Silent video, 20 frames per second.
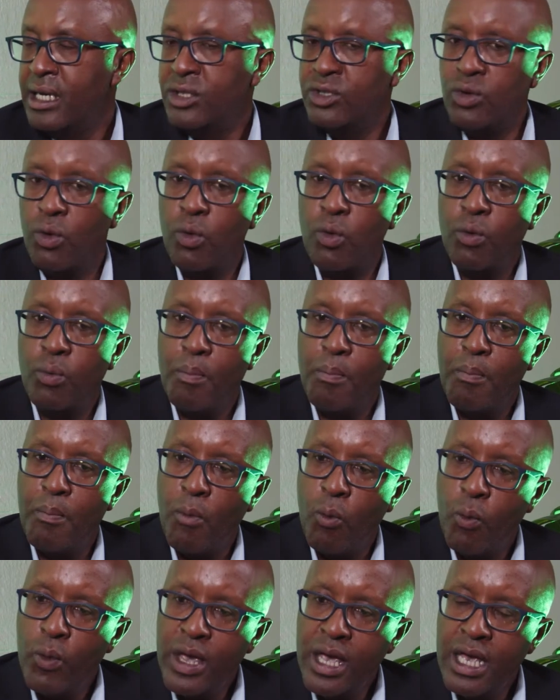So
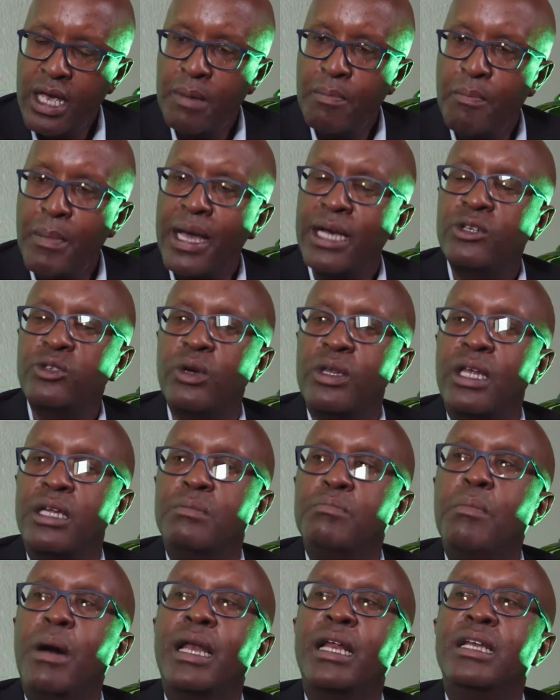we make sure
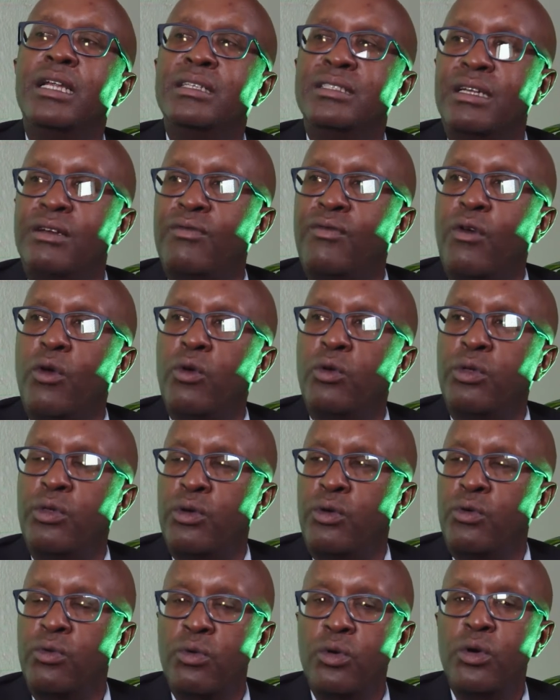that money doesn't flow
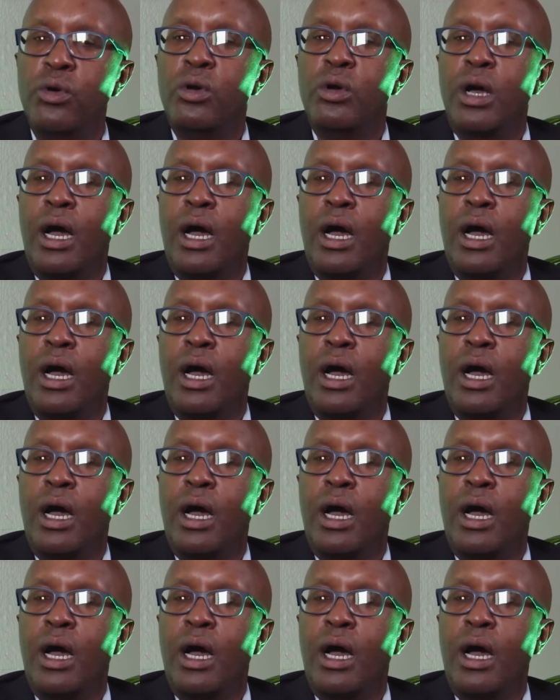through